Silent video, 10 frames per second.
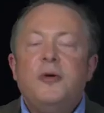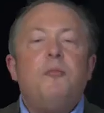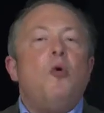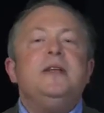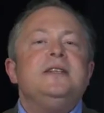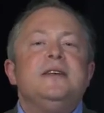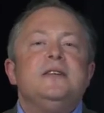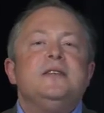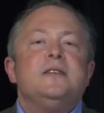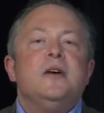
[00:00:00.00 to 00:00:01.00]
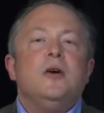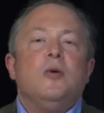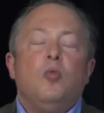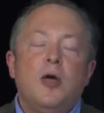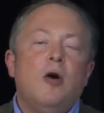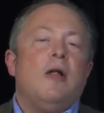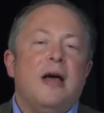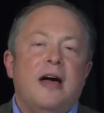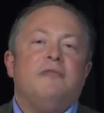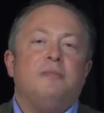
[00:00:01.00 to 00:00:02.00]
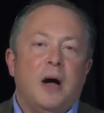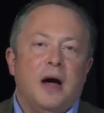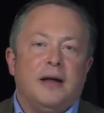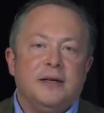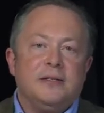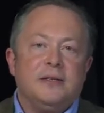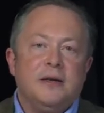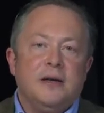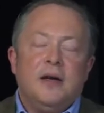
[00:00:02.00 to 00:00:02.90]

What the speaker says: The point is, we all have bodies.